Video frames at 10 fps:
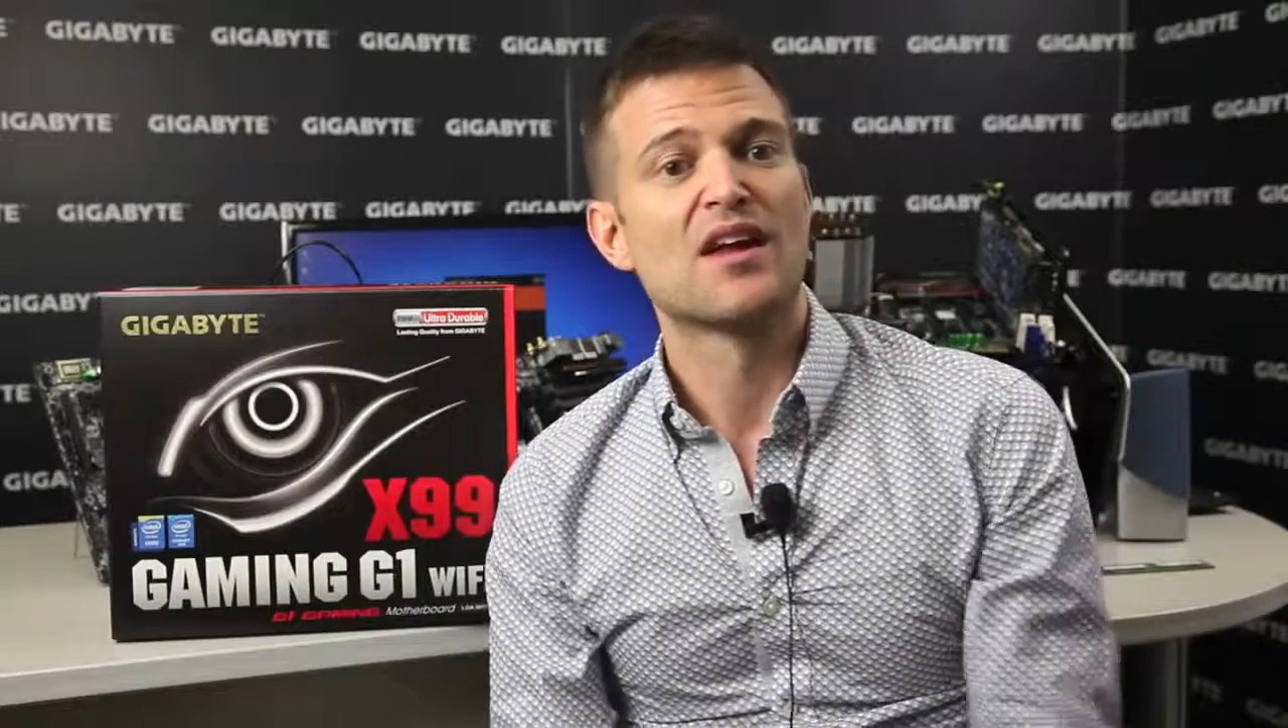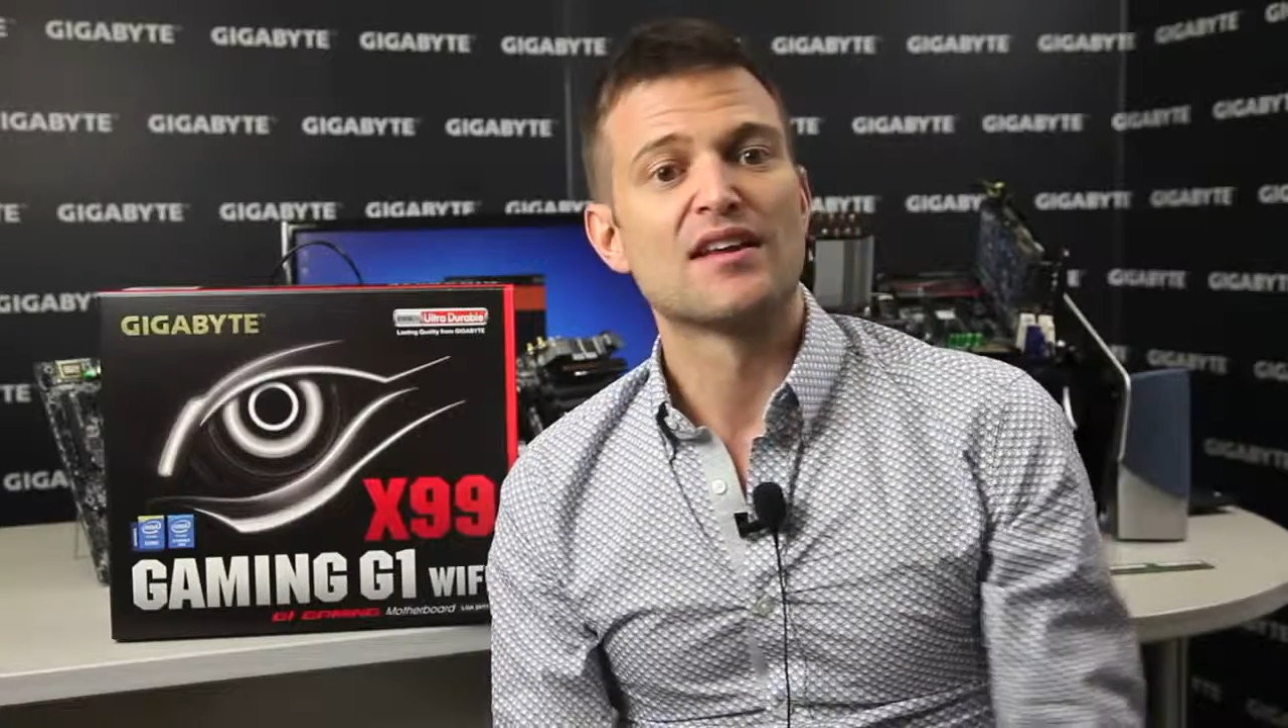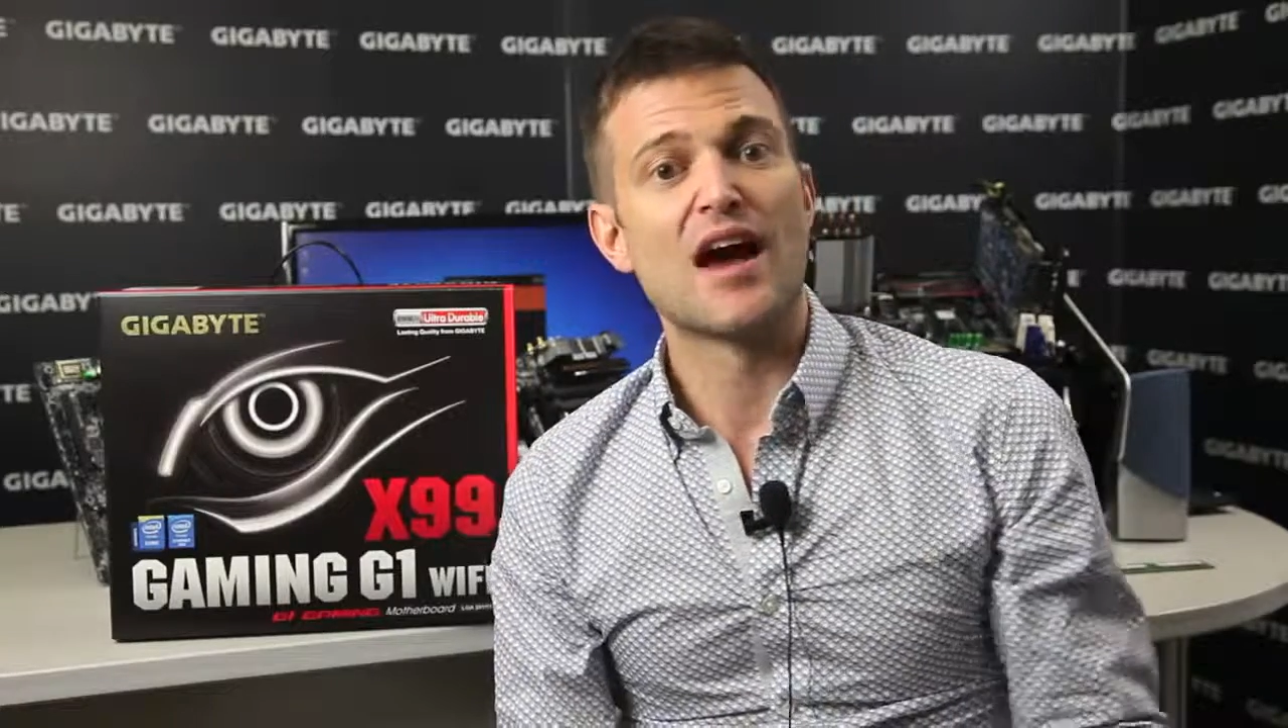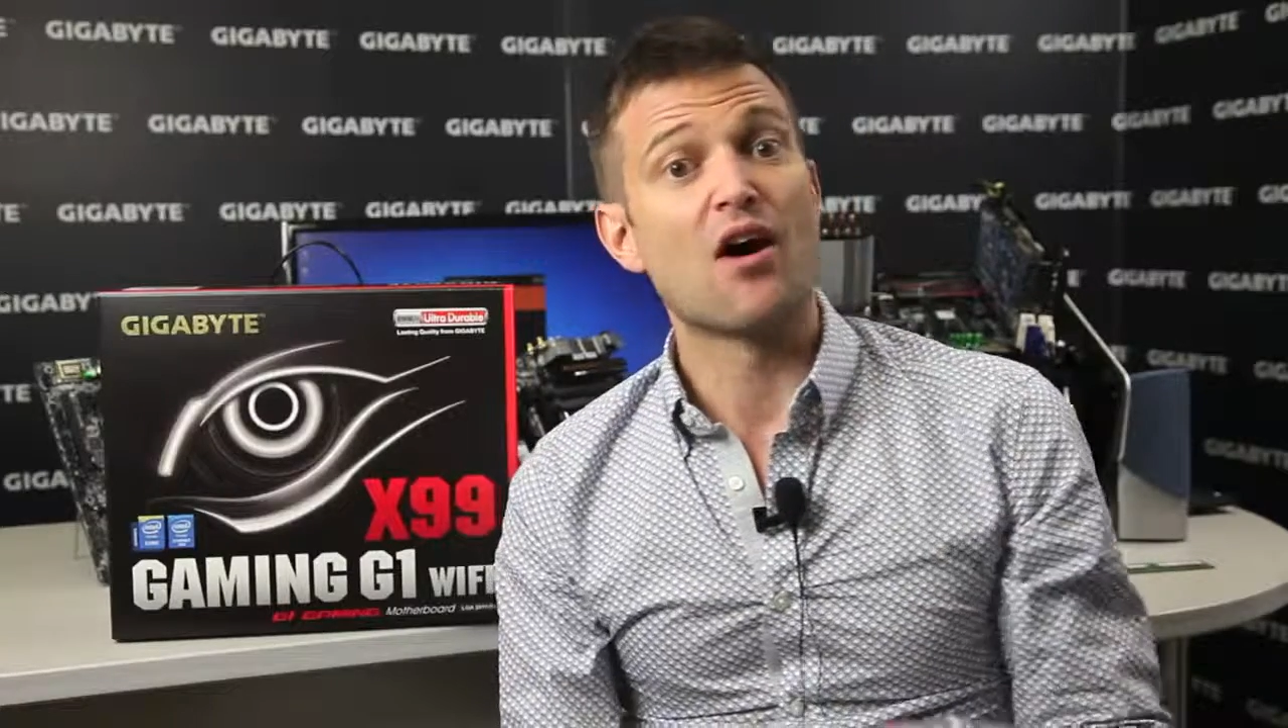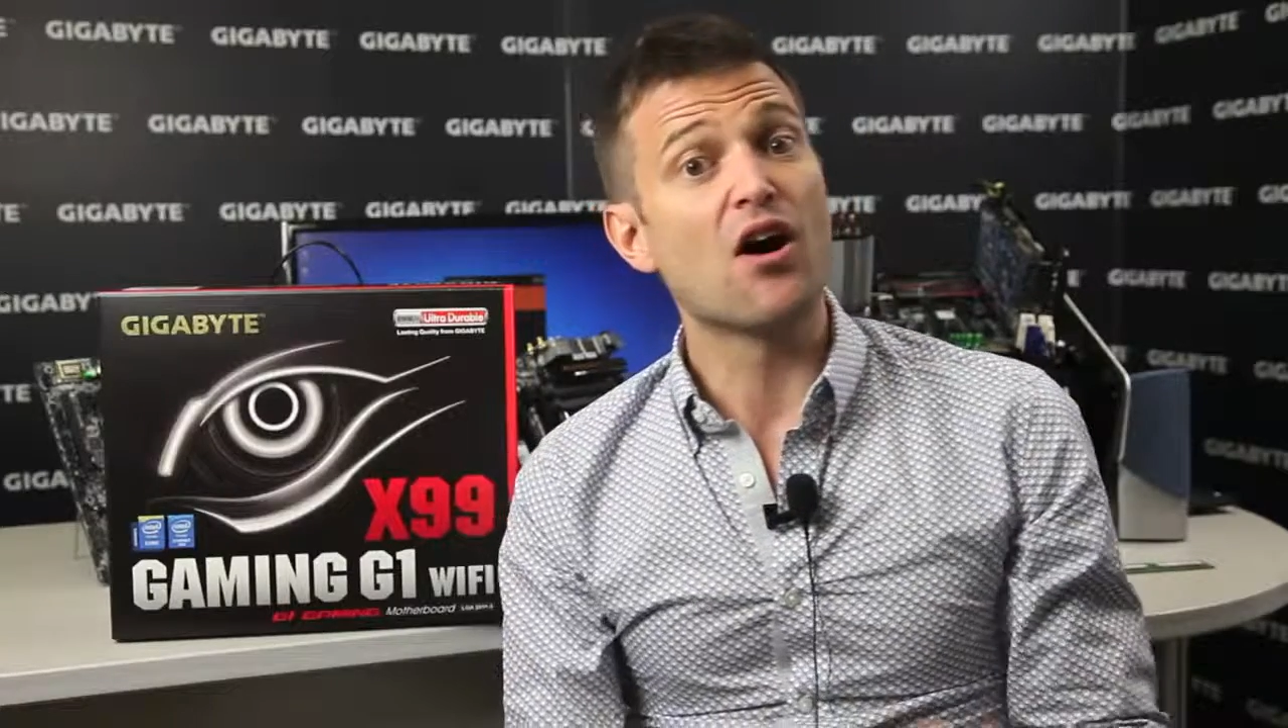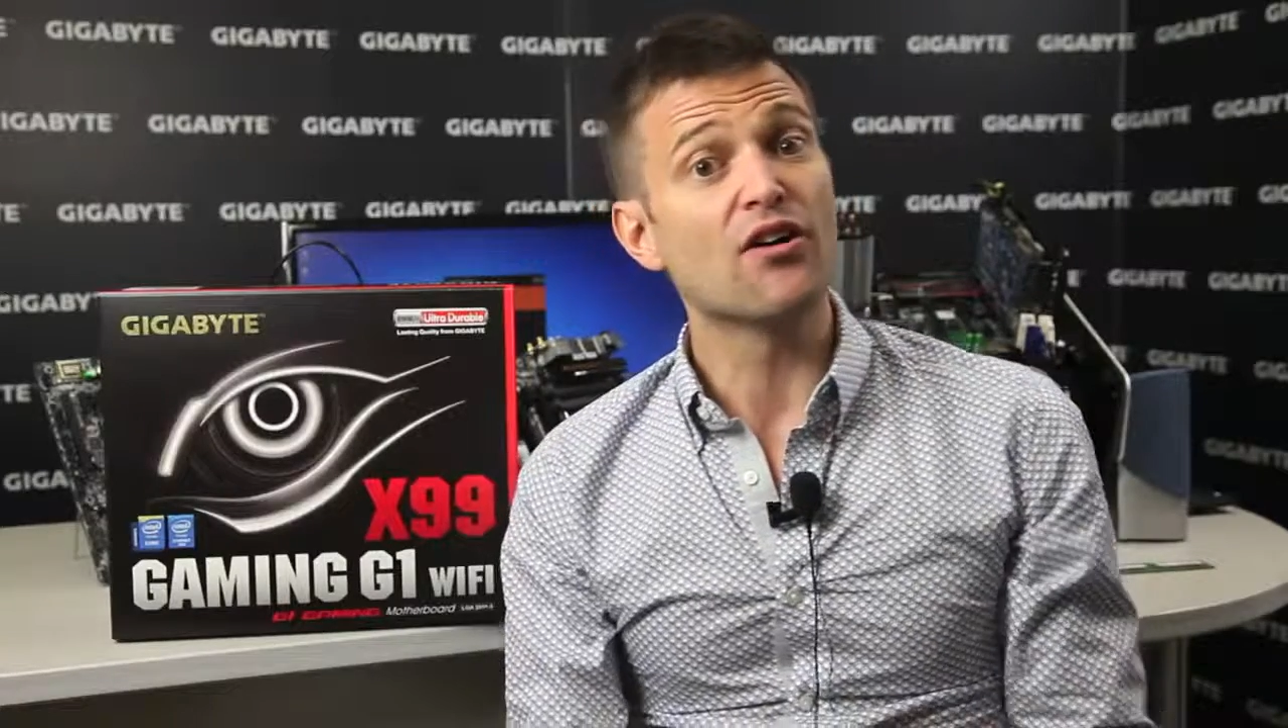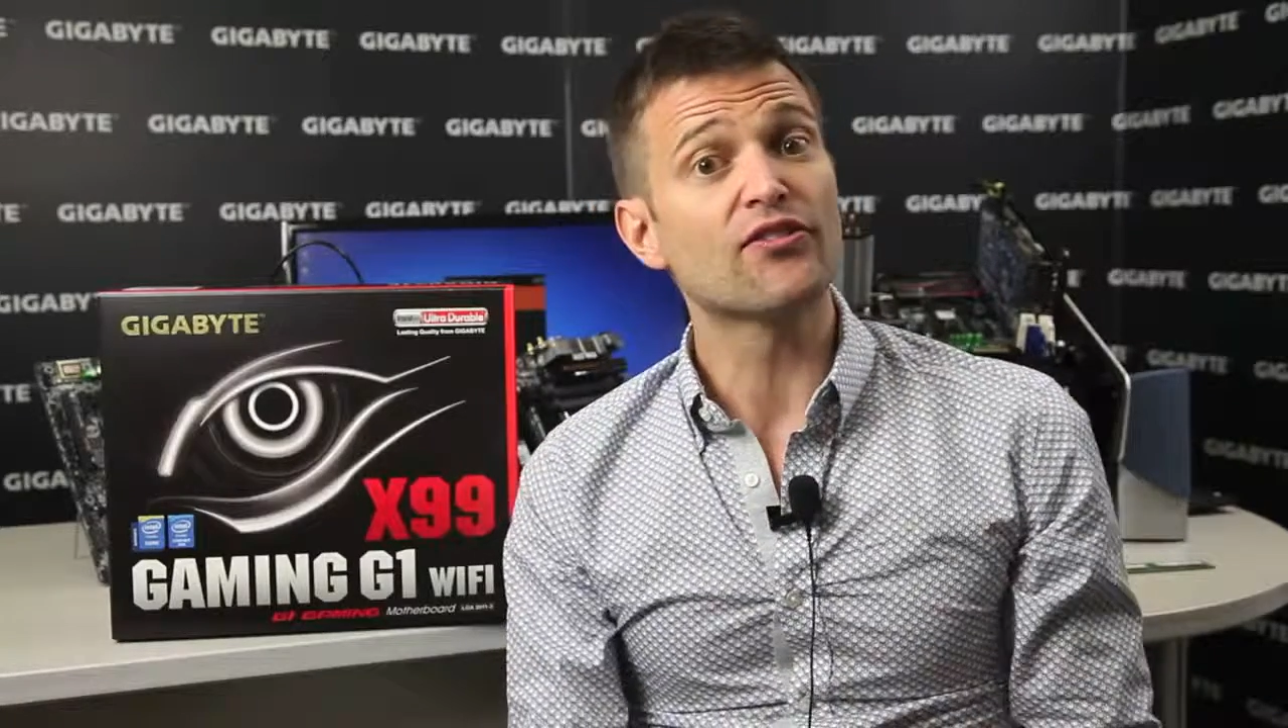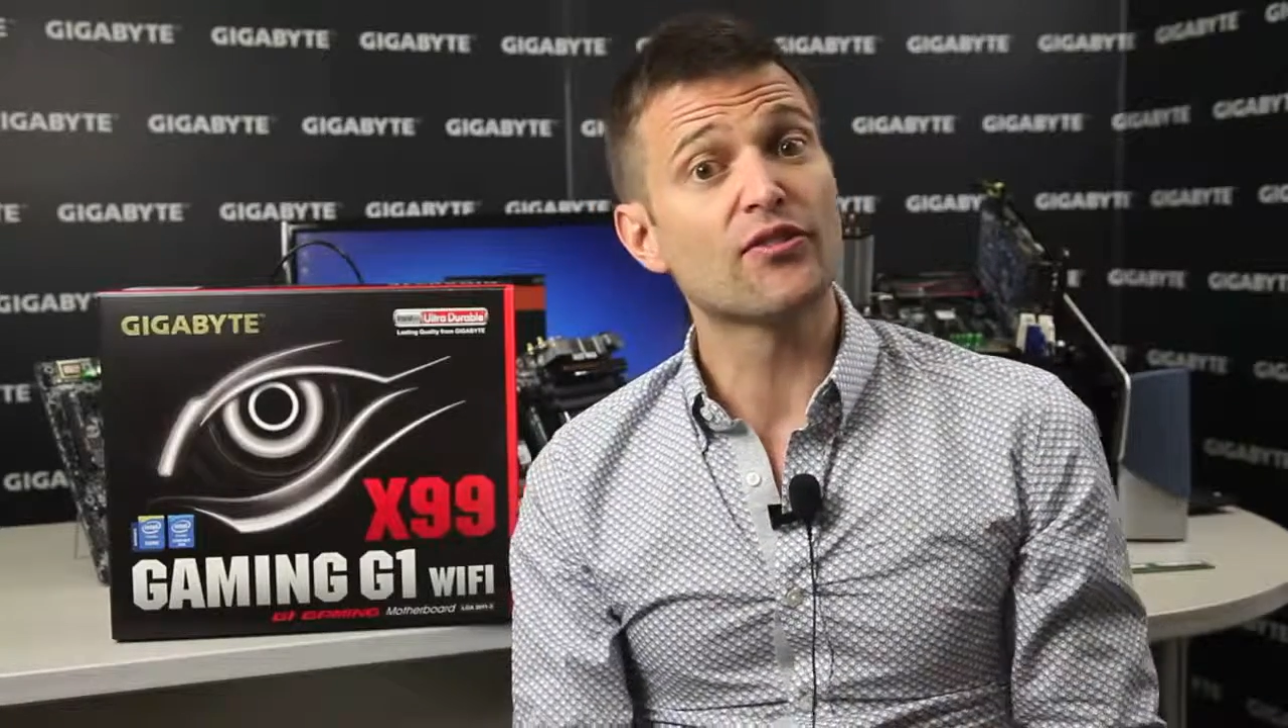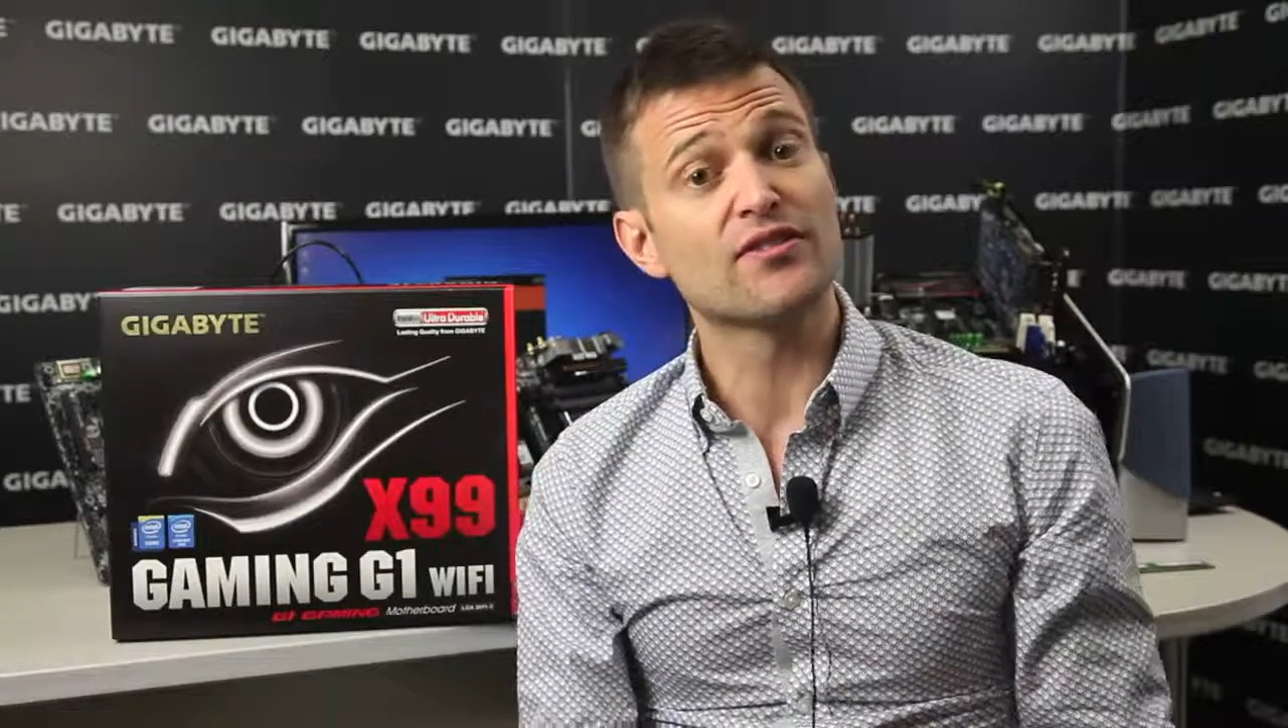Now also,